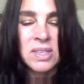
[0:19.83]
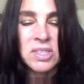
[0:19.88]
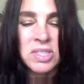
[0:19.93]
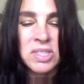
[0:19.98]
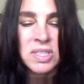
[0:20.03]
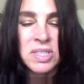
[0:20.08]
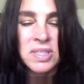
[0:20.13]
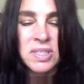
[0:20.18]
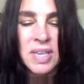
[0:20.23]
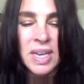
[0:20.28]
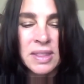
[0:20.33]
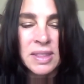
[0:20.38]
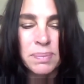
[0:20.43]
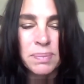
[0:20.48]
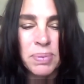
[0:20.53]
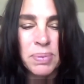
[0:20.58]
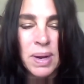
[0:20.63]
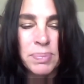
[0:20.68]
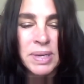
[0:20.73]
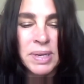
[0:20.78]
She's
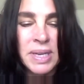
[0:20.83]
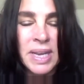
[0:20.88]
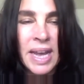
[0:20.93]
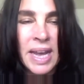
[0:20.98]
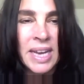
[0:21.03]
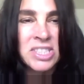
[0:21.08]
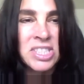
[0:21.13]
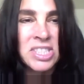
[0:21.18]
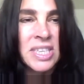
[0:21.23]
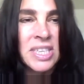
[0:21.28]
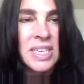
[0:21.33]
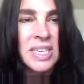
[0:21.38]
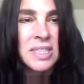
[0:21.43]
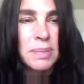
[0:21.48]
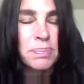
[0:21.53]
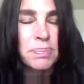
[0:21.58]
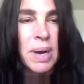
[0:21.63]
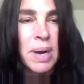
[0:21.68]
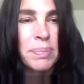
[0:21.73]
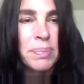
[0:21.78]
had the property, it actually
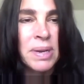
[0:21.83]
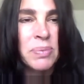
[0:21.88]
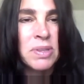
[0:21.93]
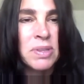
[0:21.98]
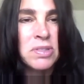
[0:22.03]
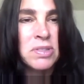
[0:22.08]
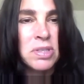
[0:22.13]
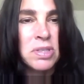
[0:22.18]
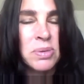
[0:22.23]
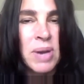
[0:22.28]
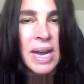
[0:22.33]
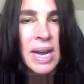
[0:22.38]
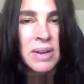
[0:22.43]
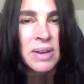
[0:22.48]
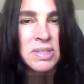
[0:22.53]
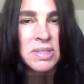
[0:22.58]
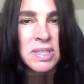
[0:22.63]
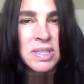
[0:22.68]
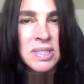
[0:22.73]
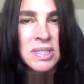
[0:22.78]
is a property with two
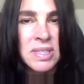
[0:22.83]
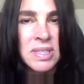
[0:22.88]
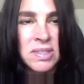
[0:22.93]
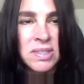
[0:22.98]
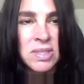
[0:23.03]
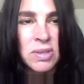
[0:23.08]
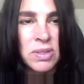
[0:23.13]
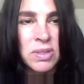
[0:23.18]
houses on it.